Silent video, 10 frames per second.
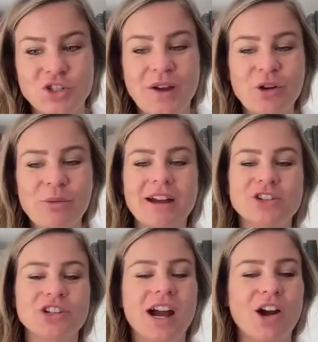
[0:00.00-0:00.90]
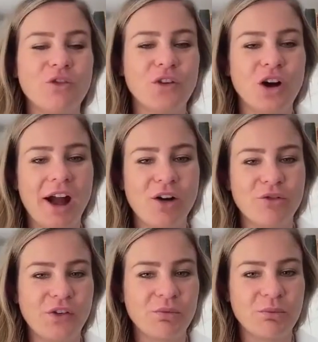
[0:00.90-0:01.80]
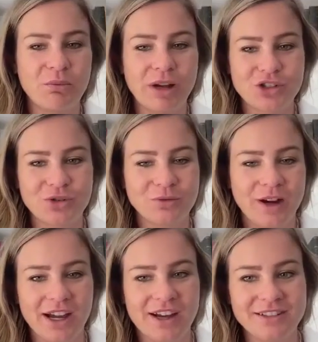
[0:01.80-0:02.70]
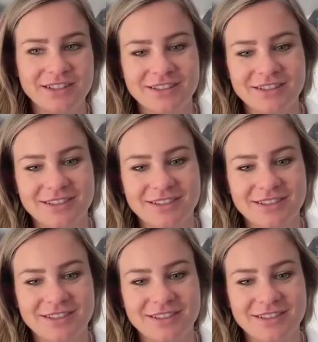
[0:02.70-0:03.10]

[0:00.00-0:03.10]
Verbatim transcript: Did you ever measure how how much you ran